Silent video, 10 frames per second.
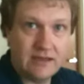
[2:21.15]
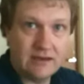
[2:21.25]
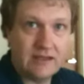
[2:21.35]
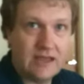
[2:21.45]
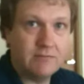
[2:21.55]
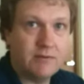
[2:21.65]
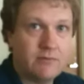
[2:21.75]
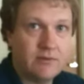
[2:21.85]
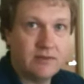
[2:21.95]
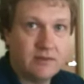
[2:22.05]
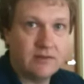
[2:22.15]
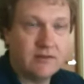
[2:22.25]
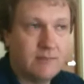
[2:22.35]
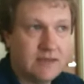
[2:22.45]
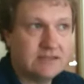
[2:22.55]
and came up with
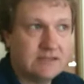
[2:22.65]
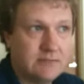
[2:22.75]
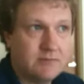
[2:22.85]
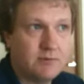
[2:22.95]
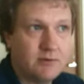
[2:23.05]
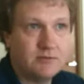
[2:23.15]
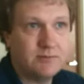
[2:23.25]
the best team approach.